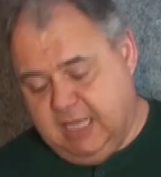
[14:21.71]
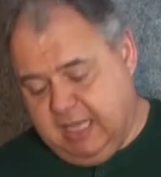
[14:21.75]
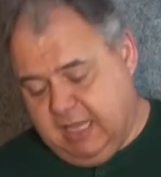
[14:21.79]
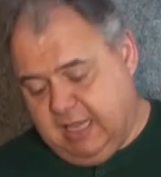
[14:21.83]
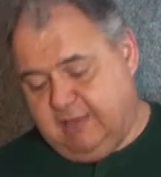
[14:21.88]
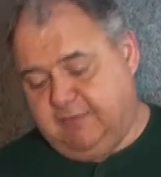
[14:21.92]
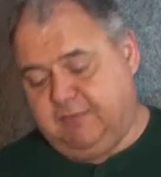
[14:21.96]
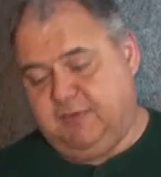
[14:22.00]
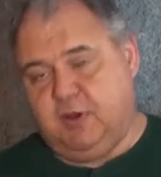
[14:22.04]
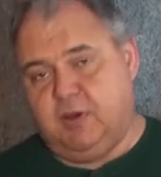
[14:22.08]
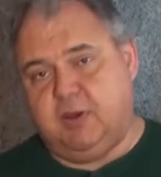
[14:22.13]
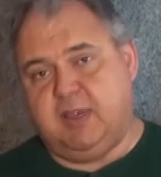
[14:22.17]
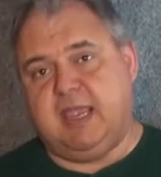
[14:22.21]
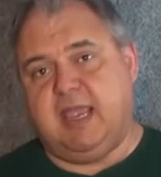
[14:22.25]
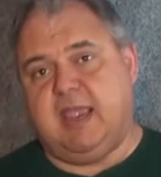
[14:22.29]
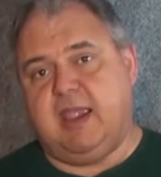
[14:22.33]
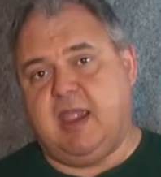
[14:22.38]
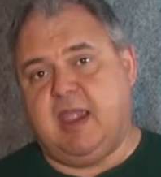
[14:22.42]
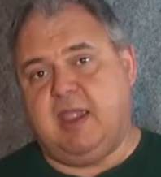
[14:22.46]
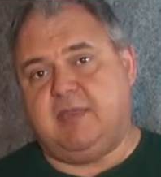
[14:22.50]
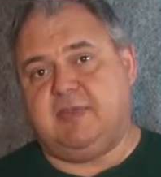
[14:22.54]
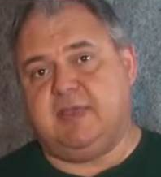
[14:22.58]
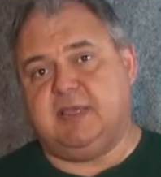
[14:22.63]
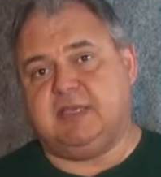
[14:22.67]
If you're
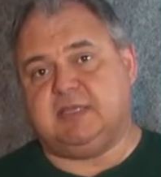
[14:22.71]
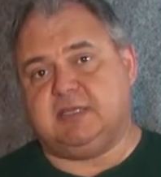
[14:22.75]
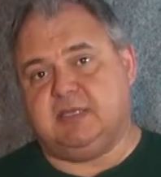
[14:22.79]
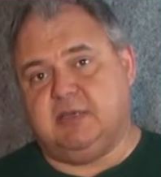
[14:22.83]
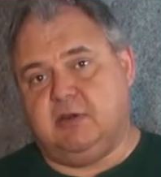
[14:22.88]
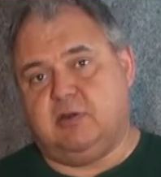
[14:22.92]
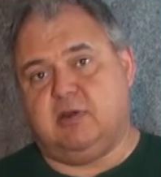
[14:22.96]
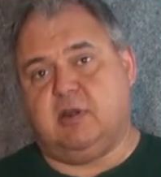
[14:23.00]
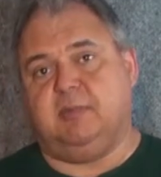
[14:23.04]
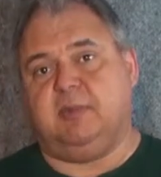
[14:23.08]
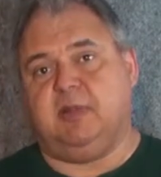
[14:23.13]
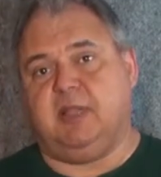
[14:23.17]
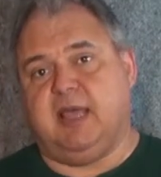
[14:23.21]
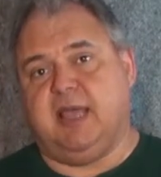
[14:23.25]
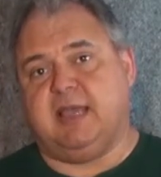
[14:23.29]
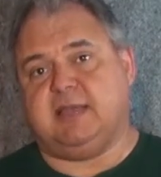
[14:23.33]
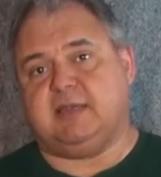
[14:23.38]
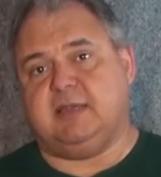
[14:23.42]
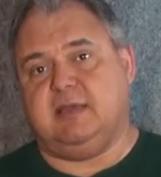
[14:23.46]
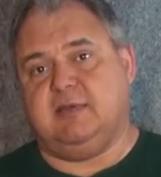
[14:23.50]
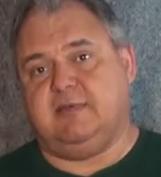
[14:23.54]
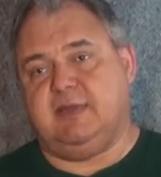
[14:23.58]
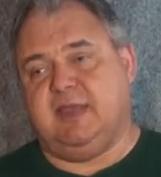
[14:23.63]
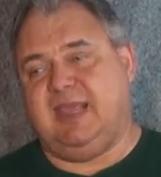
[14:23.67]
carrying this in criminal
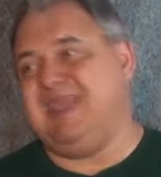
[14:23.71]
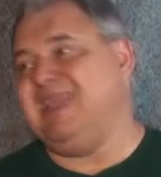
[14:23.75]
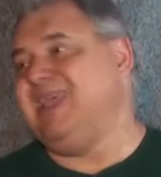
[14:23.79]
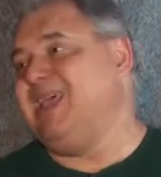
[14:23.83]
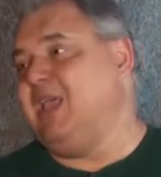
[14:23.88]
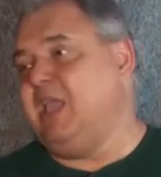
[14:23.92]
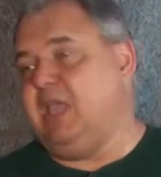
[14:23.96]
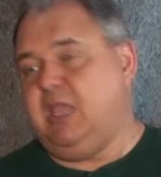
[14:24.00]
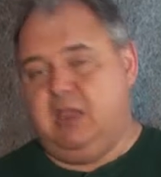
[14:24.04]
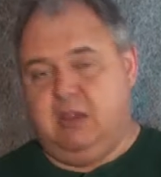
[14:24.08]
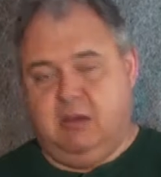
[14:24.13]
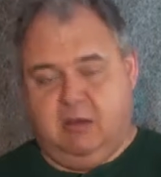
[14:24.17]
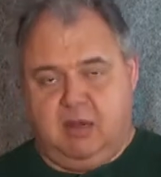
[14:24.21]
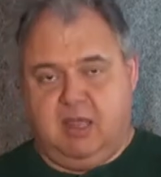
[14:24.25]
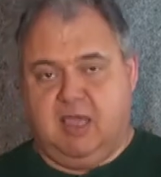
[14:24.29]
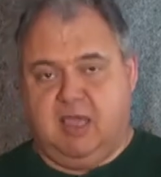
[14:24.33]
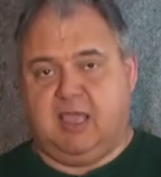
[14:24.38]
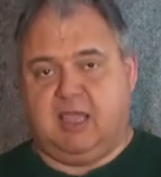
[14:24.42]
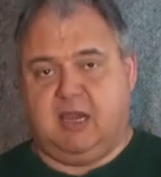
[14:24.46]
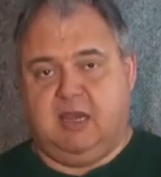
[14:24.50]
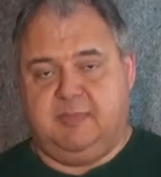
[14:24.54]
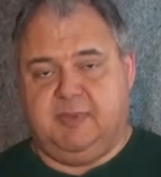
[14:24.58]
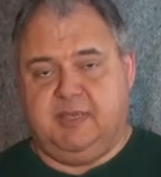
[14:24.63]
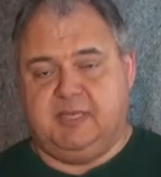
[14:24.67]
activity, you're not
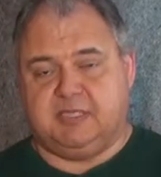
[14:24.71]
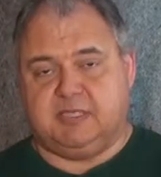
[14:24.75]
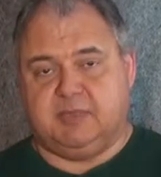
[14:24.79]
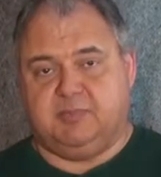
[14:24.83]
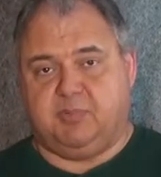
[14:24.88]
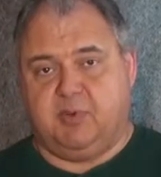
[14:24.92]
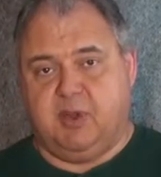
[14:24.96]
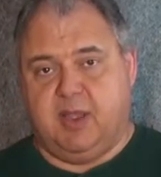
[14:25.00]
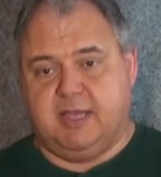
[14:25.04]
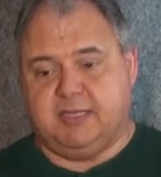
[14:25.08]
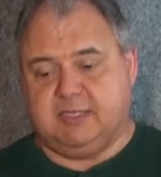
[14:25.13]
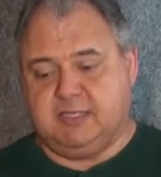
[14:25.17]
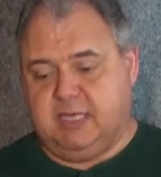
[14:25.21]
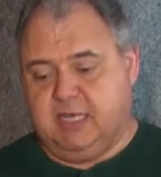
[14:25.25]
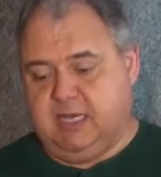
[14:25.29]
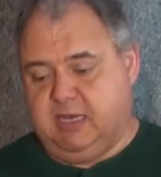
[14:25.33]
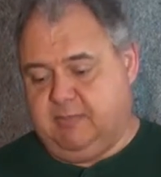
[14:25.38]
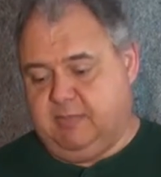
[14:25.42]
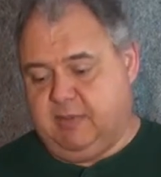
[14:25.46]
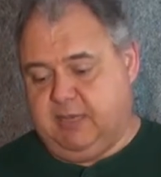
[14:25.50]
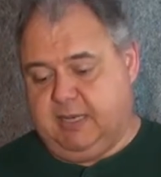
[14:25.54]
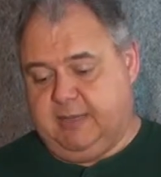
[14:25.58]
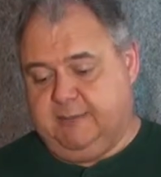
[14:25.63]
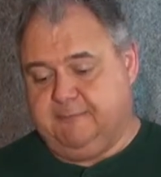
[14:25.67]
going to be surprising
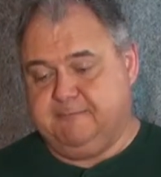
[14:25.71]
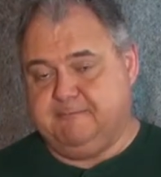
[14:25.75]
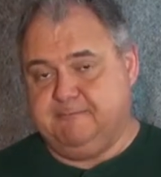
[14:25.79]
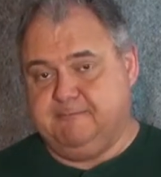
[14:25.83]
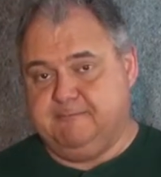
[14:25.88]
anybody.